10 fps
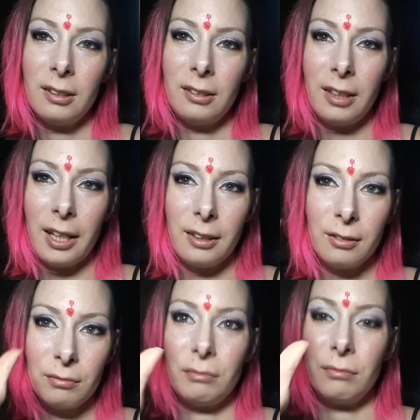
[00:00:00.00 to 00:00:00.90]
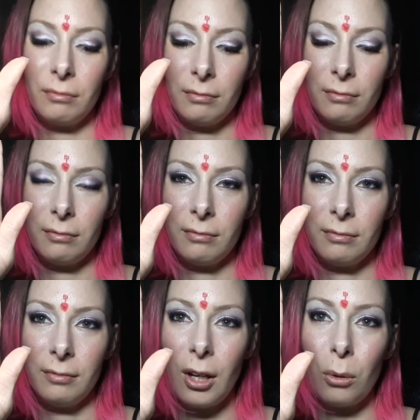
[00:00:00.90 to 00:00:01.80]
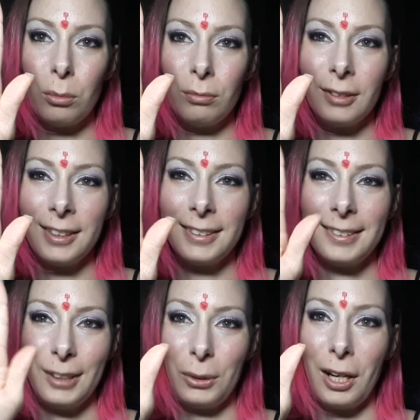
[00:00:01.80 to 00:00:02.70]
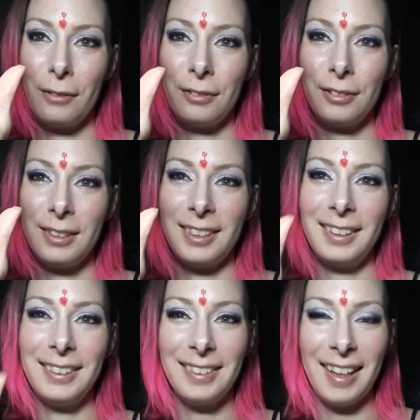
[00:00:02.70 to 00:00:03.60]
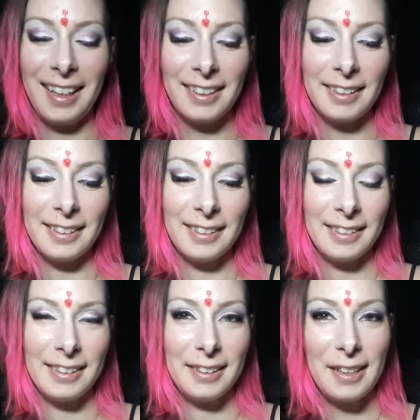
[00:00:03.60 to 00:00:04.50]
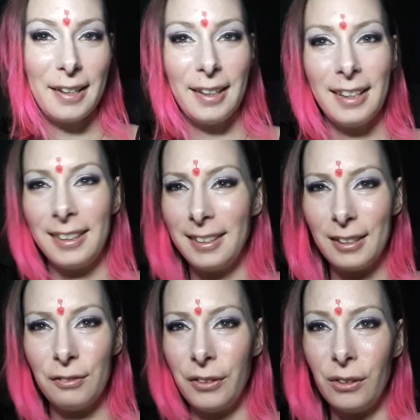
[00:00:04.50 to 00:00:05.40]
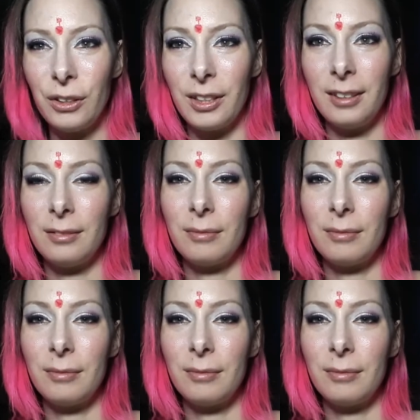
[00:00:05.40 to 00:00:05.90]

Like, no, no love, right? It doesn't feel good.